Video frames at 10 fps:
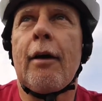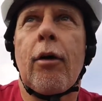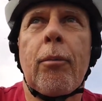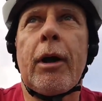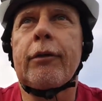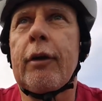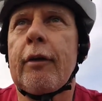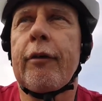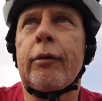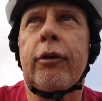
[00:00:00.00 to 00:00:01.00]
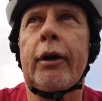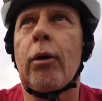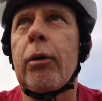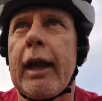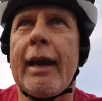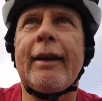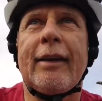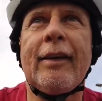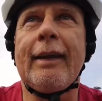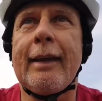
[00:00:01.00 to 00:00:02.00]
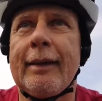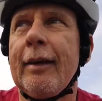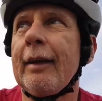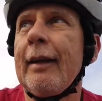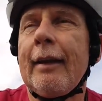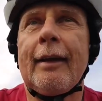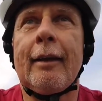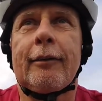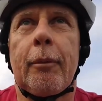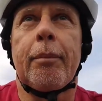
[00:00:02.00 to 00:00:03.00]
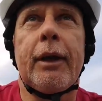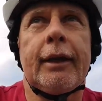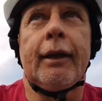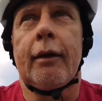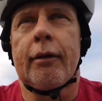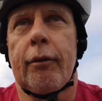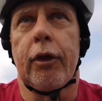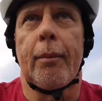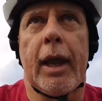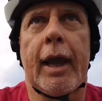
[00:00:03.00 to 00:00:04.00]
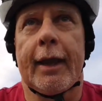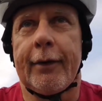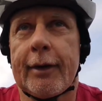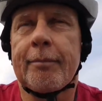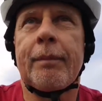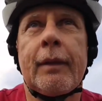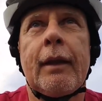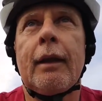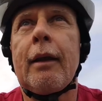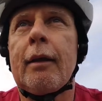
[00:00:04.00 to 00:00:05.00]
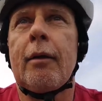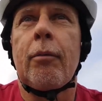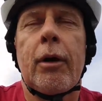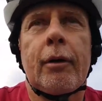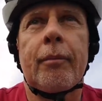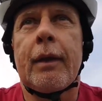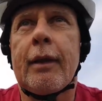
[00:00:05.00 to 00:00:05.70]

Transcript: almost feels like organic need to be the man? Well,